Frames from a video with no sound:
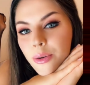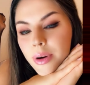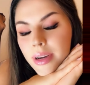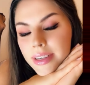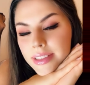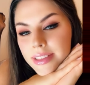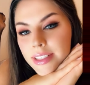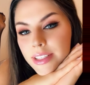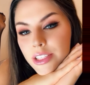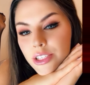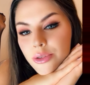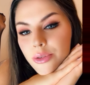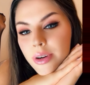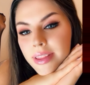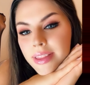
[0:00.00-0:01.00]
Works on
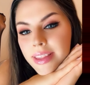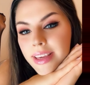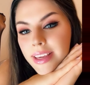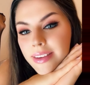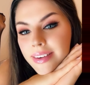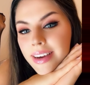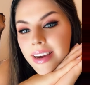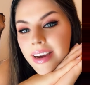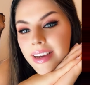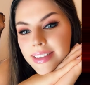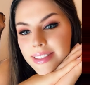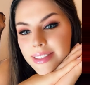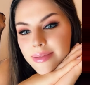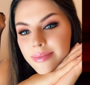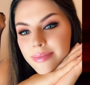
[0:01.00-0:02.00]
Joan. Thank you
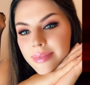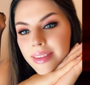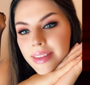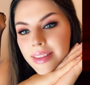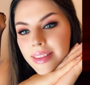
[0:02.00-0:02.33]
guys.